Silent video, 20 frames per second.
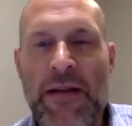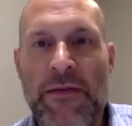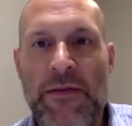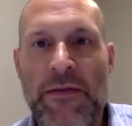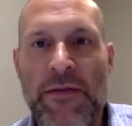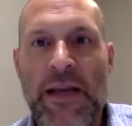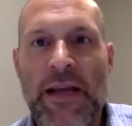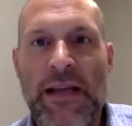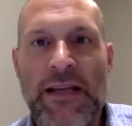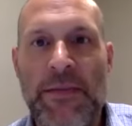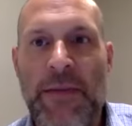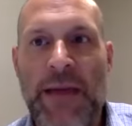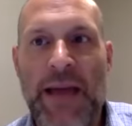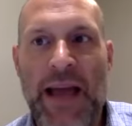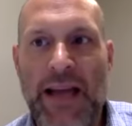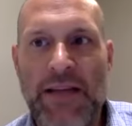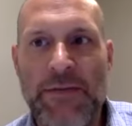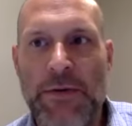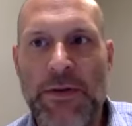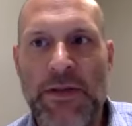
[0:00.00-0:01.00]
different things and
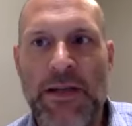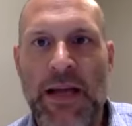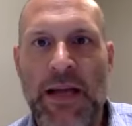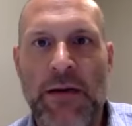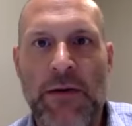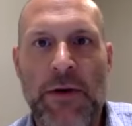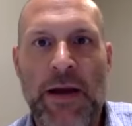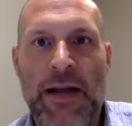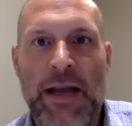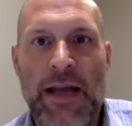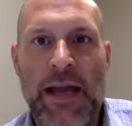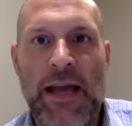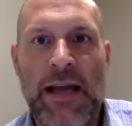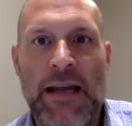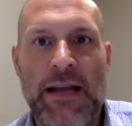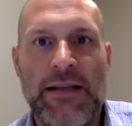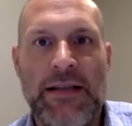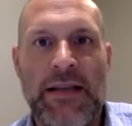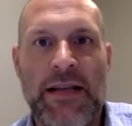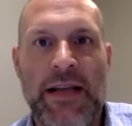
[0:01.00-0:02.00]
my expert today greg
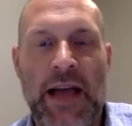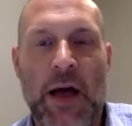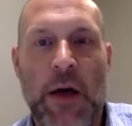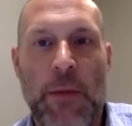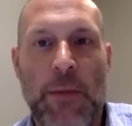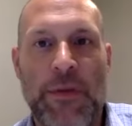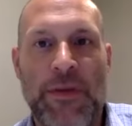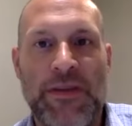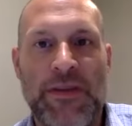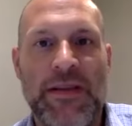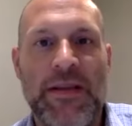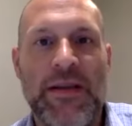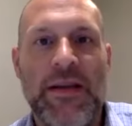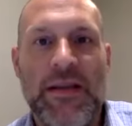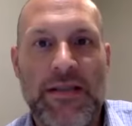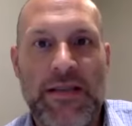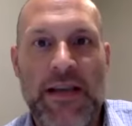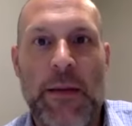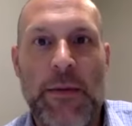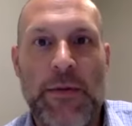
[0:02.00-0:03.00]
hanna is going to help us
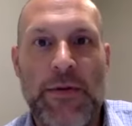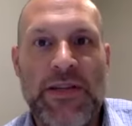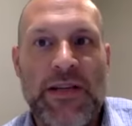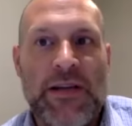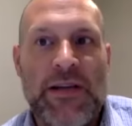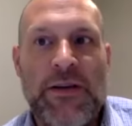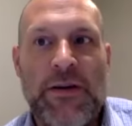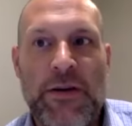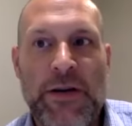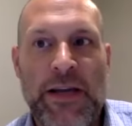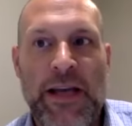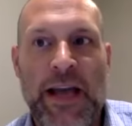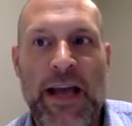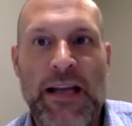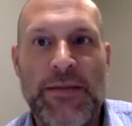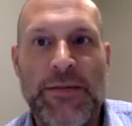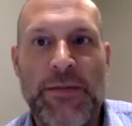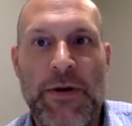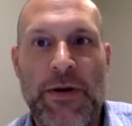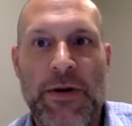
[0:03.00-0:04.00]
cybersecurity
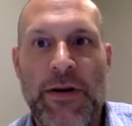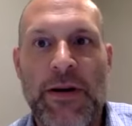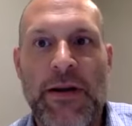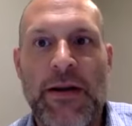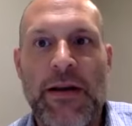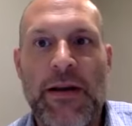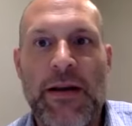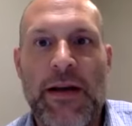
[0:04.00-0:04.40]
expert